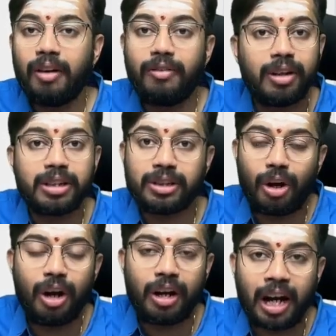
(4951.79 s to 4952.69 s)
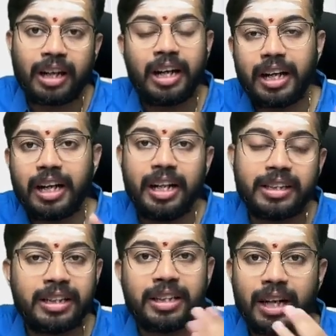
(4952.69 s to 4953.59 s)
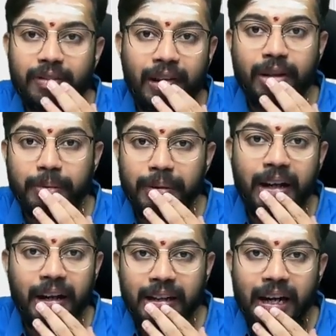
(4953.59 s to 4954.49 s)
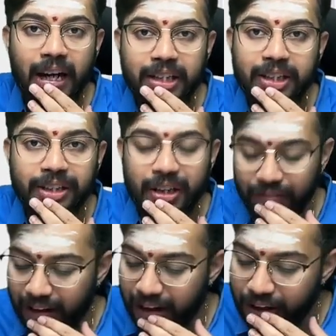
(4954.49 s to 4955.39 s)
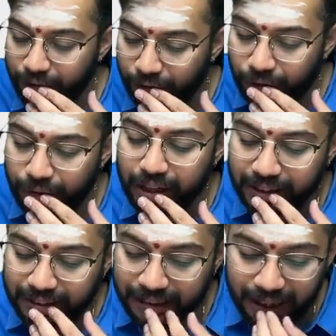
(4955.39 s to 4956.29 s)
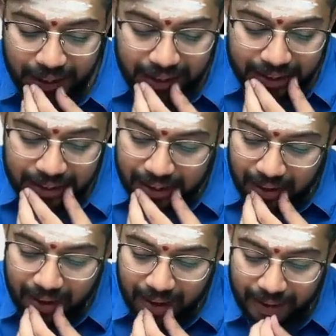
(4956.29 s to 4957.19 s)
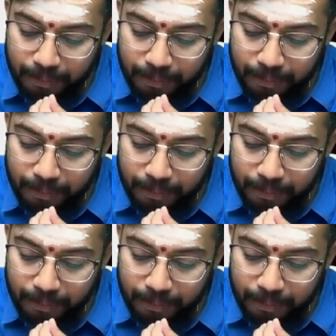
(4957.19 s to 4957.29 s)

works contract, and TDS is required to be deducted under section 194C. Is it clear?